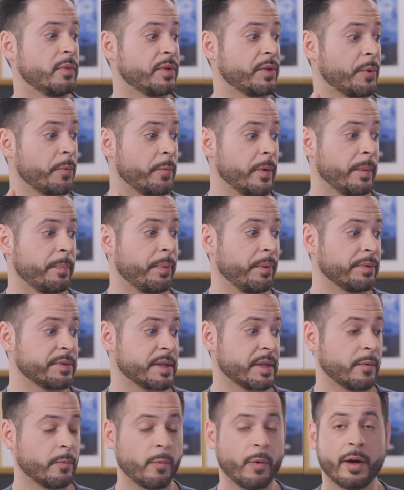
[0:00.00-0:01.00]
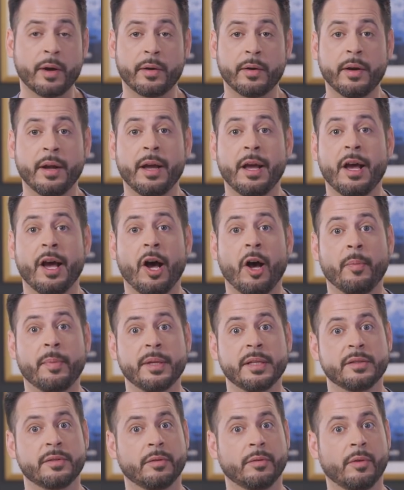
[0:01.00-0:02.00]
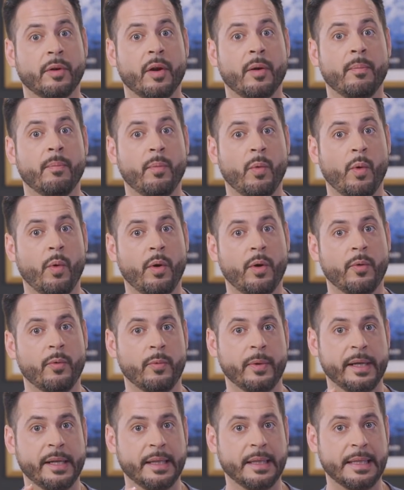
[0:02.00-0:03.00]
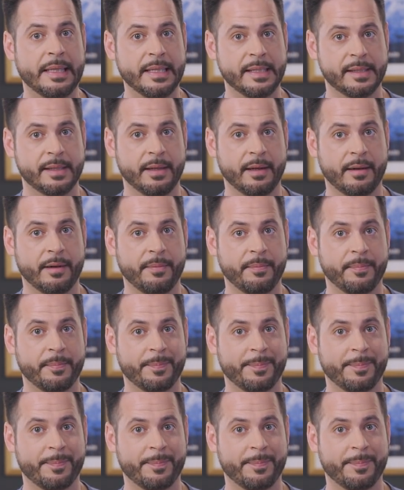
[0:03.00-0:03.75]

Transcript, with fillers: with the ripples in the water, helping it to look more realistic.